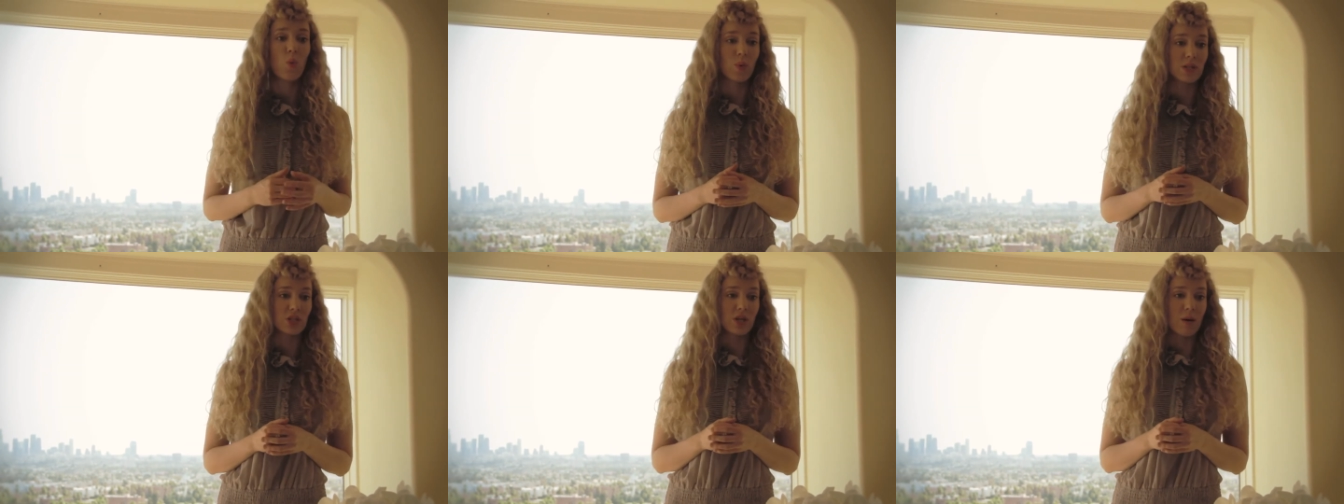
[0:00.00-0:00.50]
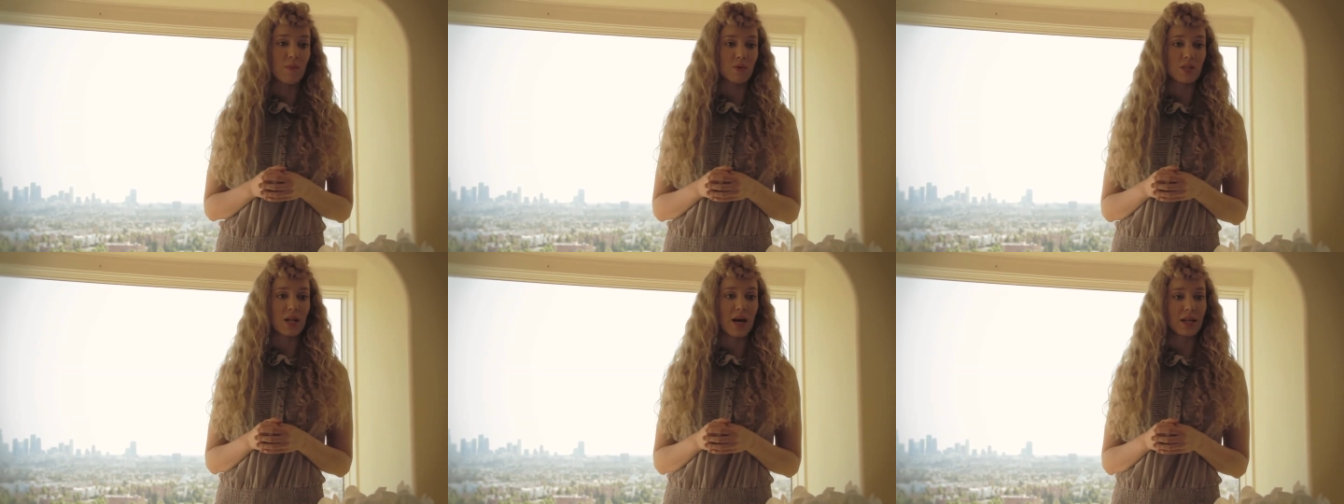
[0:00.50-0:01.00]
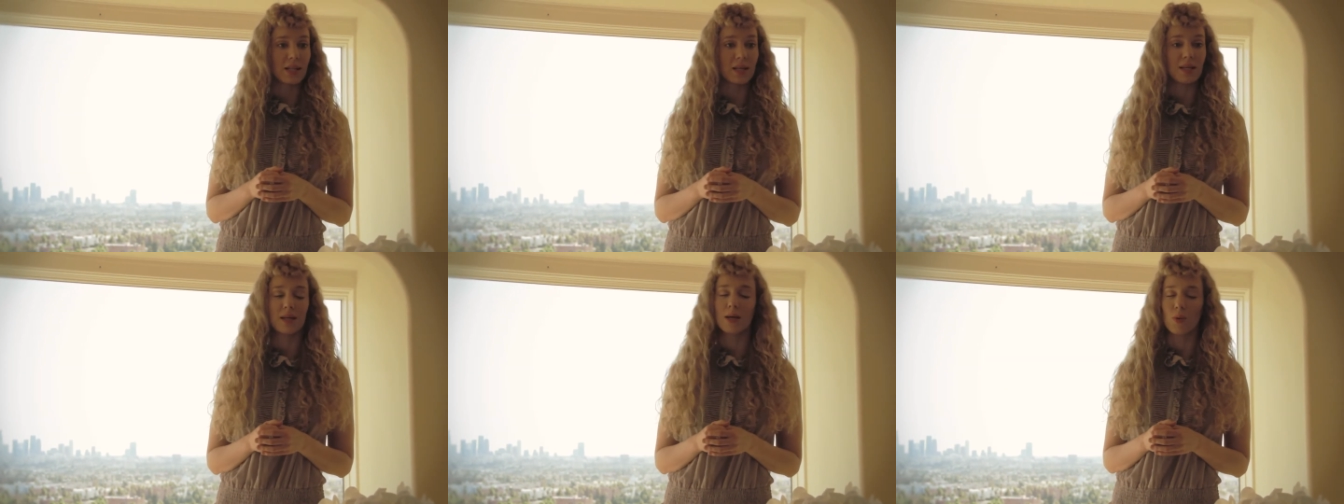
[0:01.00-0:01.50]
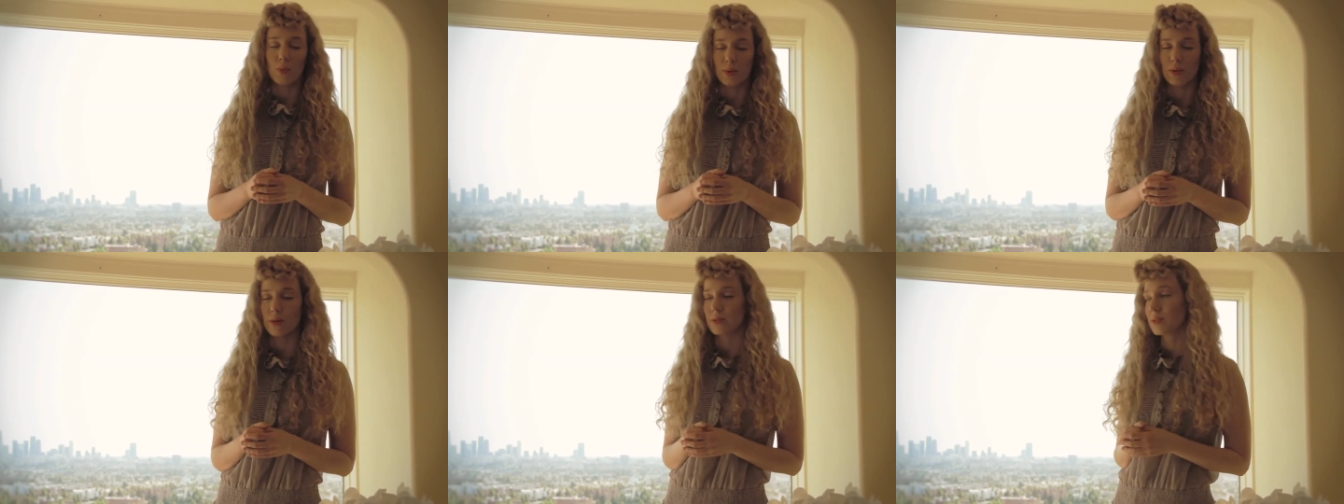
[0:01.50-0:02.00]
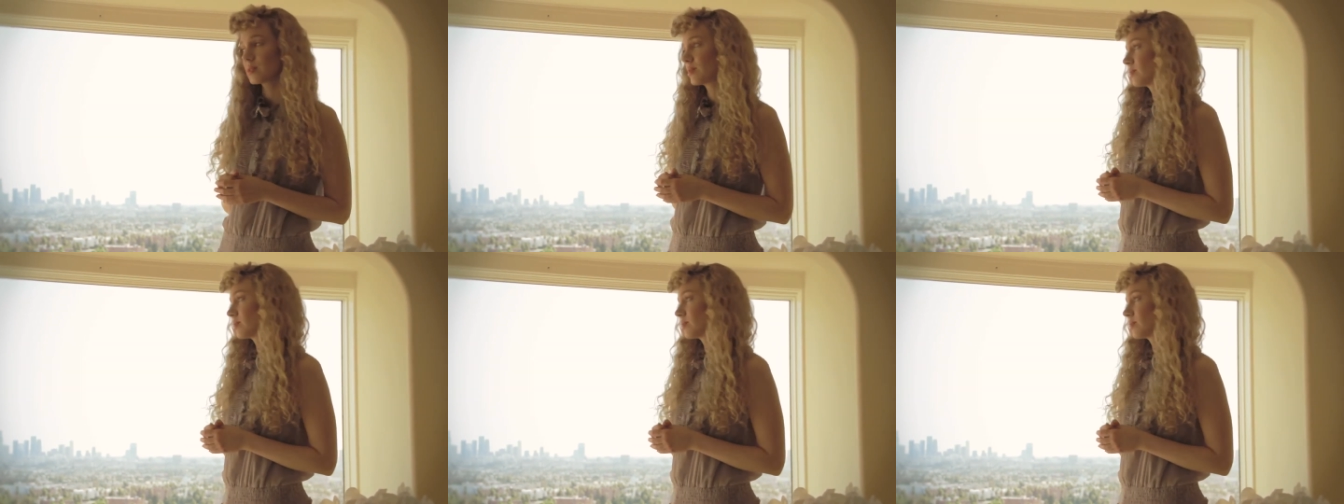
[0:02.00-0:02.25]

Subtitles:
which I most likely will not.